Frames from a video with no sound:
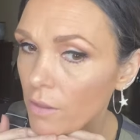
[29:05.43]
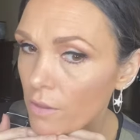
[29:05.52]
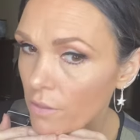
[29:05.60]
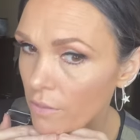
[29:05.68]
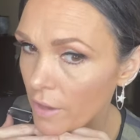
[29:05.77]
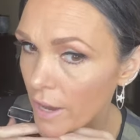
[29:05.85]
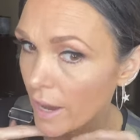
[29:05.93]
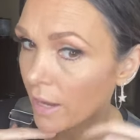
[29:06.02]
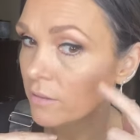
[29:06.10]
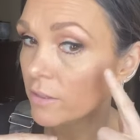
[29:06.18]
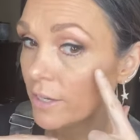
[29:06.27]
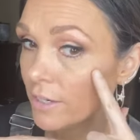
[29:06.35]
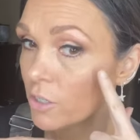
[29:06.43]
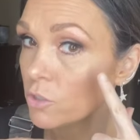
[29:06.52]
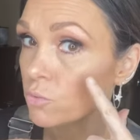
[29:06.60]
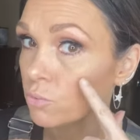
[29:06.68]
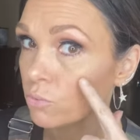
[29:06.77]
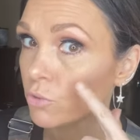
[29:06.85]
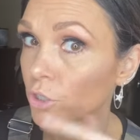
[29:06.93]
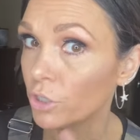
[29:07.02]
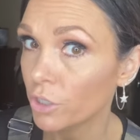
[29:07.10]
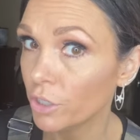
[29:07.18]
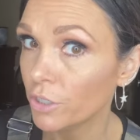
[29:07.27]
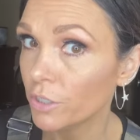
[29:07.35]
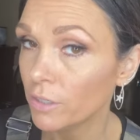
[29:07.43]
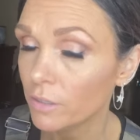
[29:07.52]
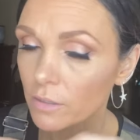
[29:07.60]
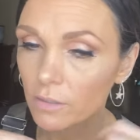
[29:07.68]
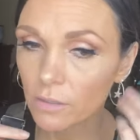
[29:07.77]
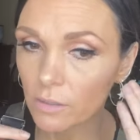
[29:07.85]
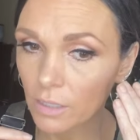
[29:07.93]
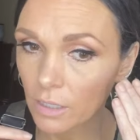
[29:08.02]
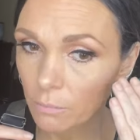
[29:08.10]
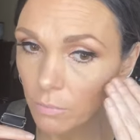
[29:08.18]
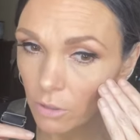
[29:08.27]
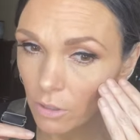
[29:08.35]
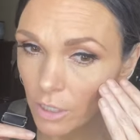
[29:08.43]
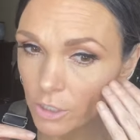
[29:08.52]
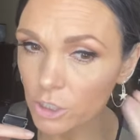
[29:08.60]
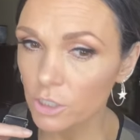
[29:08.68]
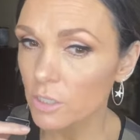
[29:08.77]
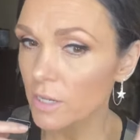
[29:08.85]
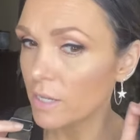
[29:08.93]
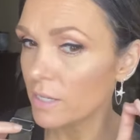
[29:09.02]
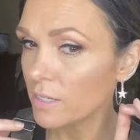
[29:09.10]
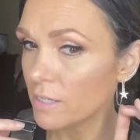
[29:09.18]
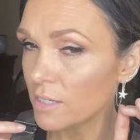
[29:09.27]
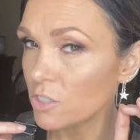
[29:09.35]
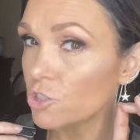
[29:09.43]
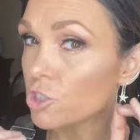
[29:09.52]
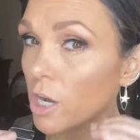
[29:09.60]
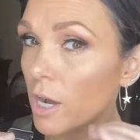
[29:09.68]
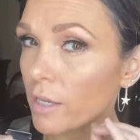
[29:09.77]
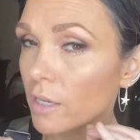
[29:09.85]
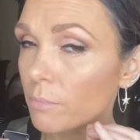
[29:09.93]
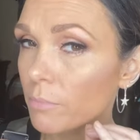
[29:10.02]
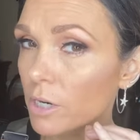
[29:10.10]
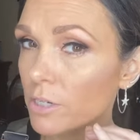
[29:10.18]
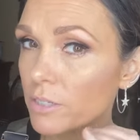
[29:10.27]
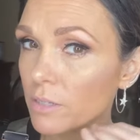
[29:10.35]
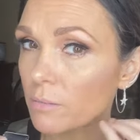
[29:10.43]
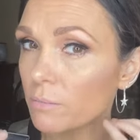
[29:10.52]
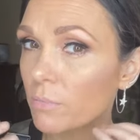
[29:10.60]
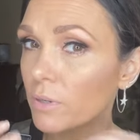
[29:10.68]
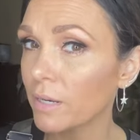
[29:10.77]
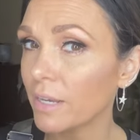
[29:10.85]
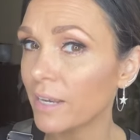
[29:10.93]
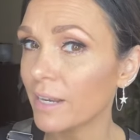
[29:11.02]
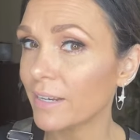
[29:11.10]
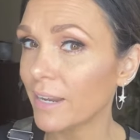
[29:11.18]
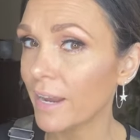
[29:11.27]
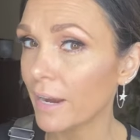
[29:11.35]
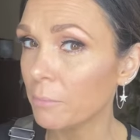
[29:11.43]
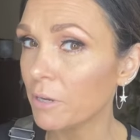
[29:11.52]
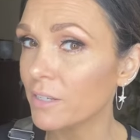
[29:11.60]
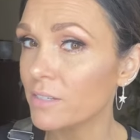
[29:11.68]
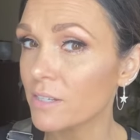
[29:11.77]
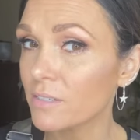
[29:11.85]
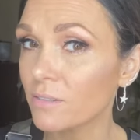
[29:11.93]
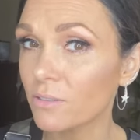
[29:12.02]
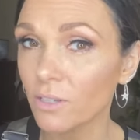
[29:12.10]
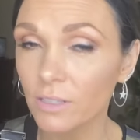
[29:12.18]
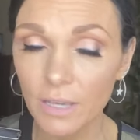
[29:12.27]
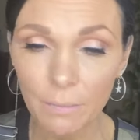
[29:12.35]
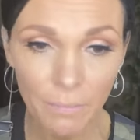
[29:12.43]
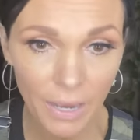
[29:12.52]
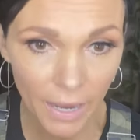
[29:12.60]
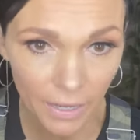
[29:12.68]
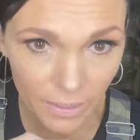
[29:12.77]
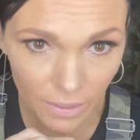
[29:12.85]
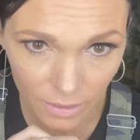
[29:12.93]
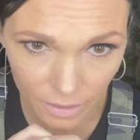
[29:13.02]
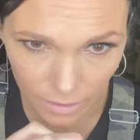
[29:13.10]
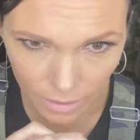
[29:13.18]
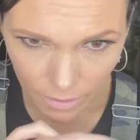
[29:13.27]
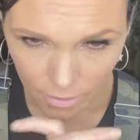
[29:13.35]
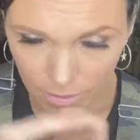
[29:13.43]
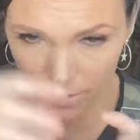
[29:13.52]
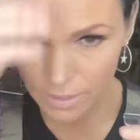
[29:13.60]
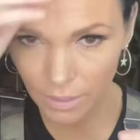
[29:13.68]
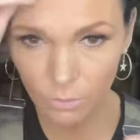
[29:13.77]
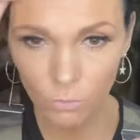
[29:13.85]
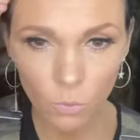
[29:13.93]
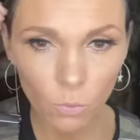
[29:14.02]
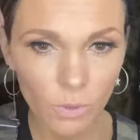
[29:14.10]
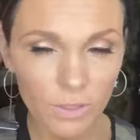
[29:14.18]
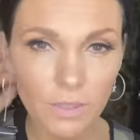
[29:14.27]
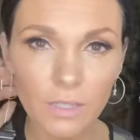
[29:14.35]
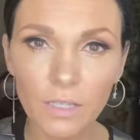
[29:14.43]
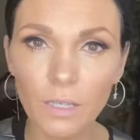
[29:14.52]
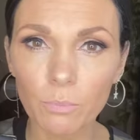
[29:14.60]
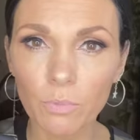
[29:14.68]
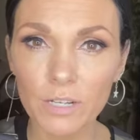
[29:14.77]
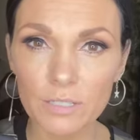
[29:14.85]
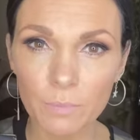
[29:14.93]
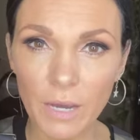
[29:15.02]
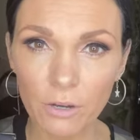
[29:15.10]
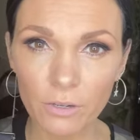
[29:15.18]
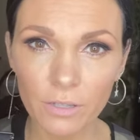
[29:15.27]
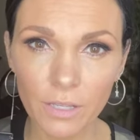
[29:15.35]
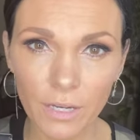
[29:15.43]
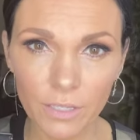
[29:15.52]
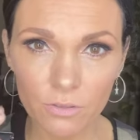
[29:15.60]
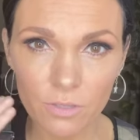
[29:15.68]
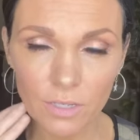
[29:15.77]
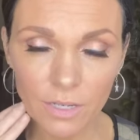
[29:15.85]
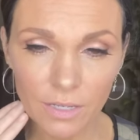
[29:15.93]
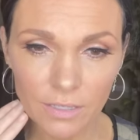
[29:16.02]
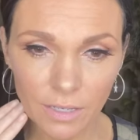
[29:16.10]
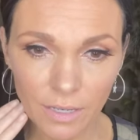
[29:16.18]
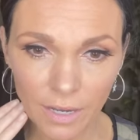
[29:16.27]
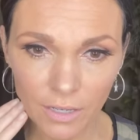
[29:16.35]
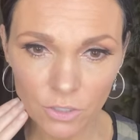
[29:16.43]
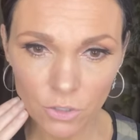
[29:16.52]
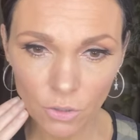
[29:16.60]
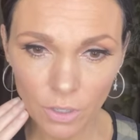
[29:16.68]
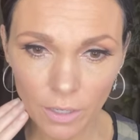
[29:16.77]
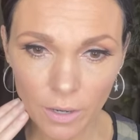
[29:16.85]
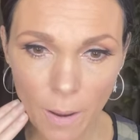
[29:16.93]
The highlight is really good. The blush is chalky in person, but again, on camera, it doesn't look that bad. Same with the pressed powder that I used as a contour.